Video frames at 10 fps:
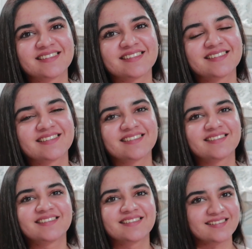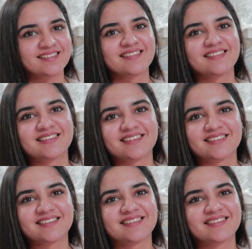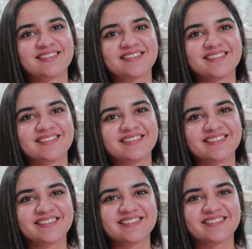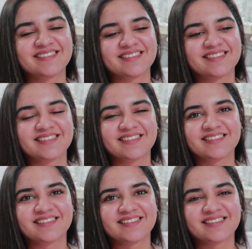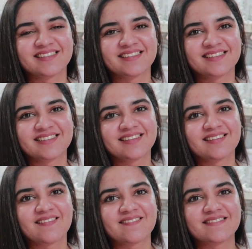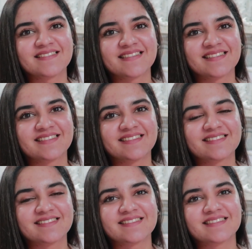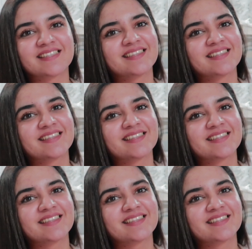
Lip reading: [no speech]